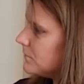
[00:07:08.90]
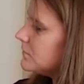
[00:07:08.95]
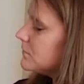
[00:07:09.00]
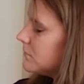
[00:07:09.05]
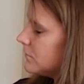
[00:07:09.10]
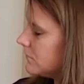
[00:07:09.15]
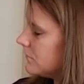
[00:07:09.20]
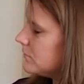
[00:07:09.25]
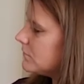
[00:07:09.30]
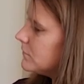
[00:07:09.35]

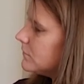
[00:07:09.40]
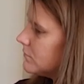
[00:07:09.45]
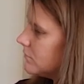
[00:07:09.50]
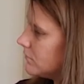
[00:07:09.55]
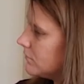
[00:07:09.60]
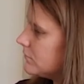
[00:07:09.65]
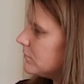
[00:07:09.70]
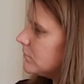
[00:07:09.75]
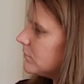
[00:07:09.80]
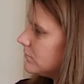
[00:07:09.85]

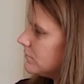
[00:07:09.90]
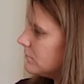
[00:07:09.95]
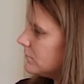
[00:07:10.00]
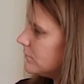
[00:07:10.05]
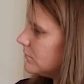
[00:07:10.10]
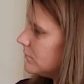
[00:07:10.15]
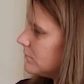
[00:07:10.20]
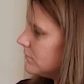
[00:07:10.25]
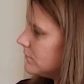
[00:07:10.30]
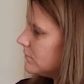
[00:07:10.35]

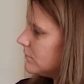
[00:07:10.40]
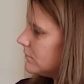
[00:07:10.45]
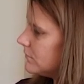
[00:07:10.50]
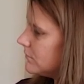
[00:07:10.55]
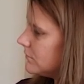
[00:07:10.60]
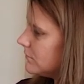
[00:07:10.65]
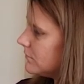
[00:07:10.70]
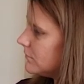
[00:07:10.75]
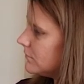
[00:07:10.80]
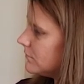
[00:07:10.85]

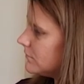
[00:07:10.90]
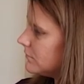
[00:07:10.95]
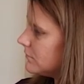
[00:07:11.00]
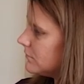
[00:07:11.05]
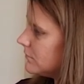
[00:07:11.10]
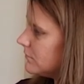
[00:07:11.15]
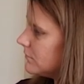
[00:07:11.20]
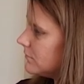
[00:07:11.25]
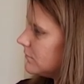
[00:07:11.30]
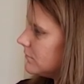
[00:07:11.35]

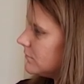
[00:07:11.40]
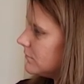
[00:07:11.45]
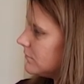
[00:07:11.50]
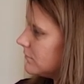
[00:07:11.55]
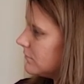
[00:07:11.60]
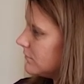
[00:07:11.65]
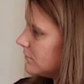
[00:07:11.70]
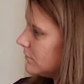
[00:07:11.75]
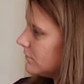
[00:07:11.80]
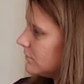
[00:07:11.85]

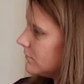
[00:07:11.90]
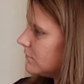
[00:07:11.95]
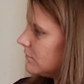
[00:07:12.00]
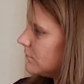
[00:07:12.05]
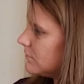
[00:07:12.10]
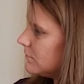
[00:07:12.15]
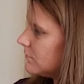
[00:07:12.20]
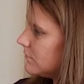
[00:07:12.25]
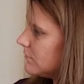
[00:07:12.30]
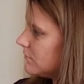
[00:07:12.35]

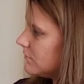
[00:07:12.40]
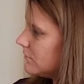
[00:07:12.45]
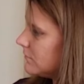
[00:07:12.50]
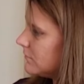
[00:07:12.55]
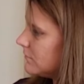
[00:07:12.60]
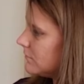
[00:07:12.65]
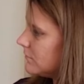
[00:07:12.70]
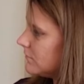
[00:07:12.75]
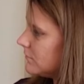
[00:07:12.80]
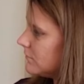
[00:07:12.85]

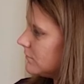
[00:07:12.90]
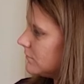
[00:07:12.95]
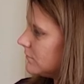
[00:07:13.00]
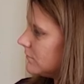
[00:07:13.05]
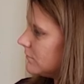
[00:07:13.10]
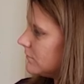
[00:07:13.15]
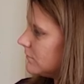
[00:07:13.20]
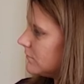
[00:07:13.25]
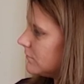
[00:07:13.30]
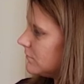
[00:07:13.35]

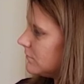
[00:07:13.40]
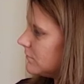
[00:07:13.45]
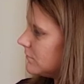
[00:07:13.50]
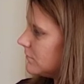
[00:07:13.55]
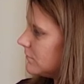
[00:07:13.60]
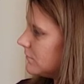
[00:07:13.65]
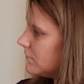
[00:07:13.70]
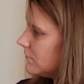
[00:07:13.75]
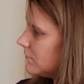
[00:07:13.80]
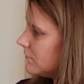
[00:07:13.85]

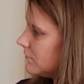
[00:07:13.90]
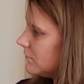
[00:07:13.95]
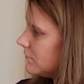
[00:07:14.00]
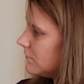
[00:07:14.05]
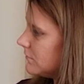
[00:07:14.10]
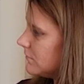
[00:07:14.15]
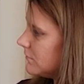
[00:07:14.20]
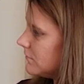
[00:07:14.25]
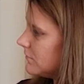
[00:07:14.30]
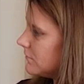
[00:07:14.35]

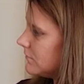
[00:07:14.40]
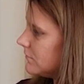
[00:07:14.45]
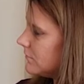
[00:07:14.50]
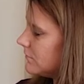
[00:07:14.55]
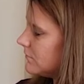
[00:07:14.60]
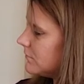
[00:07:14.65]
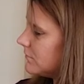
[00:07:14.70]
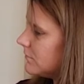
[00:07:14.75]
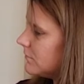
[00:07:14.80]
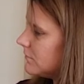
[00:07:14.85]

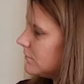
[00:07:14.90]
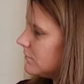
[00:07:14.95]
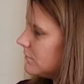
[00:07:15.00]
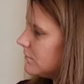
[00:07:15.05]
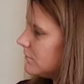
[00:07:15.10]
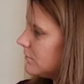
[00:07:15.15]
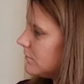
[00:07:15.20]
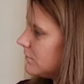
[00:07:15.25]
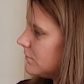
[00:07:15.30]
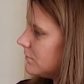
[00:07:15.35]

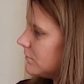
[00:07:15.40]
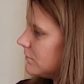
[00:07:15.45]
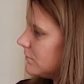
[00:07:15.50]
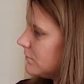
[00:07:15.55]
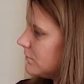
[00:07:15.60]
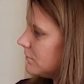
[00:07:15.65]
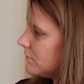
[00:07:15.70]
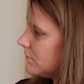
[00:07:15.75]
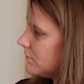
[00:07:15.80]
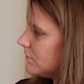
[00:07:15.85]

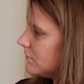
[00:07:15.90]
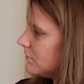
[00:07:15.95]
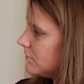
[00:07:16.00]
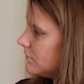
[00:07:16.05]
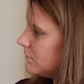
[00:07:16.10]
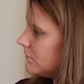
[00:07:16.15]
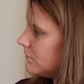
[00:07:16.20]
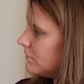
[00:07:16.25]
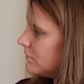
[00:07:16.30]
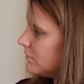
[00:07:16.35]

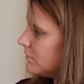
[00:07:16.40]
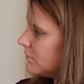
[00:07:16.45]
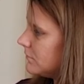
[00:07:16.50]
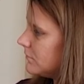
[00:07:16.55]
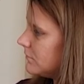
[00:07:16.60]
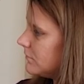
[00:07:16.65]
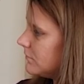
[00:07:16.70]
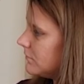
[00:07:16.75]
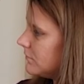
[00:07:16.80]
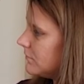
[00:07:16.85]
[no speech]